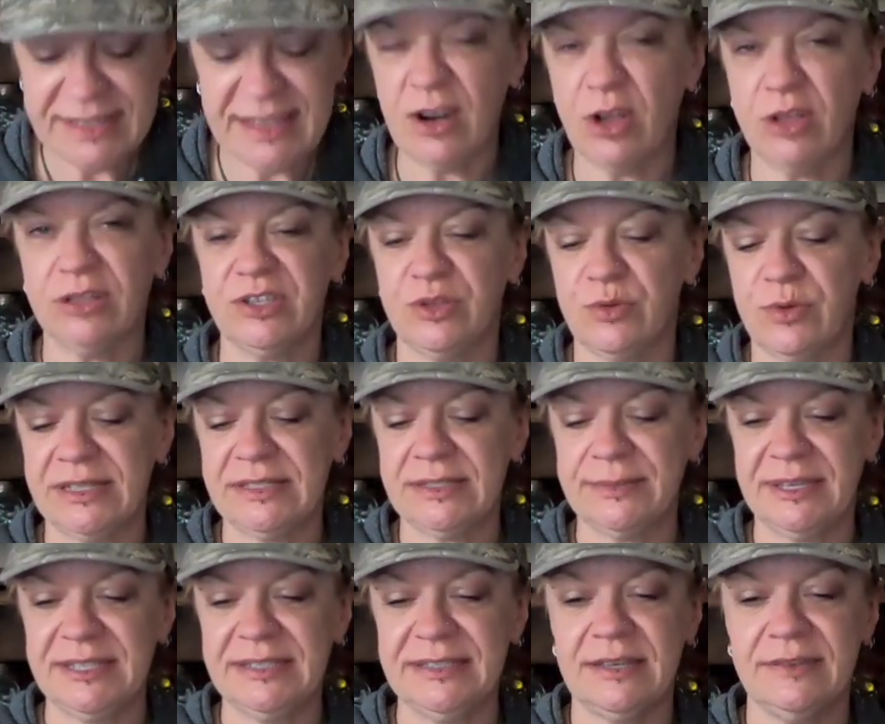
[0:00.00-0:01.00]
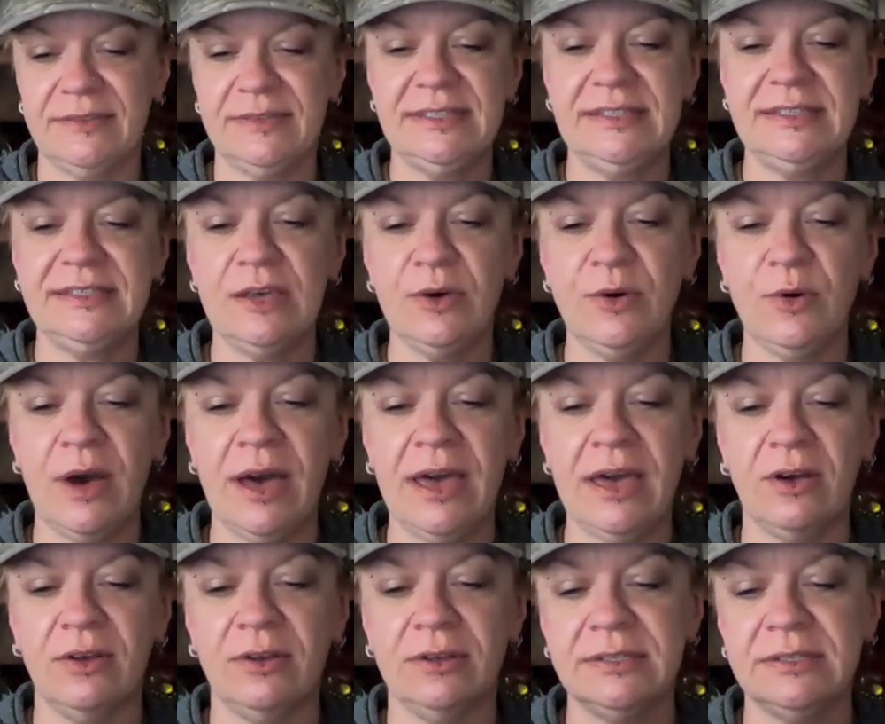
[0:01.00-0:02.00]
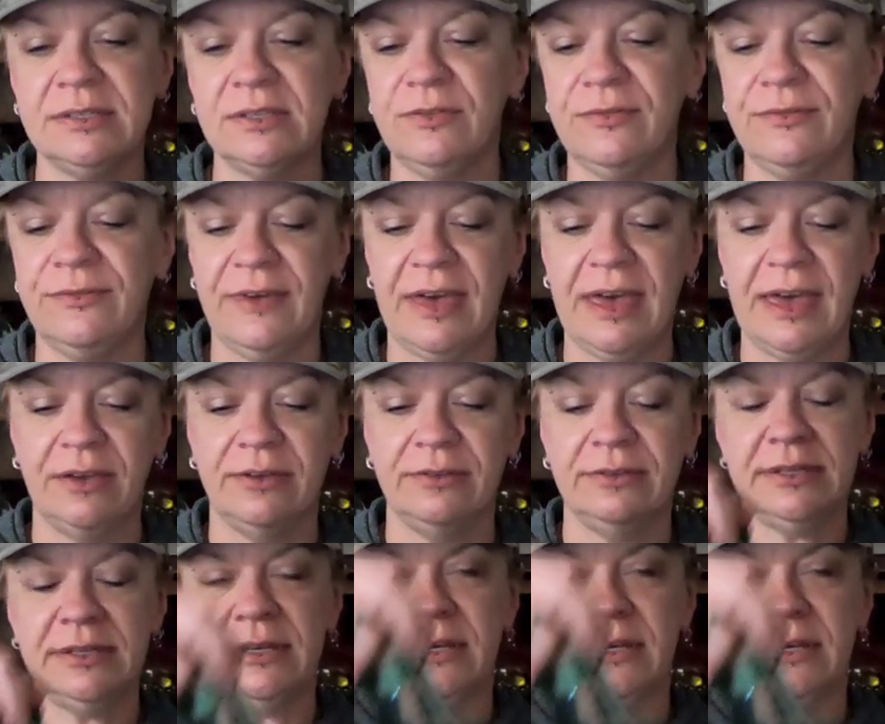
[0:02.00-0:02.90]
get on to the rest of my stuff. So I also found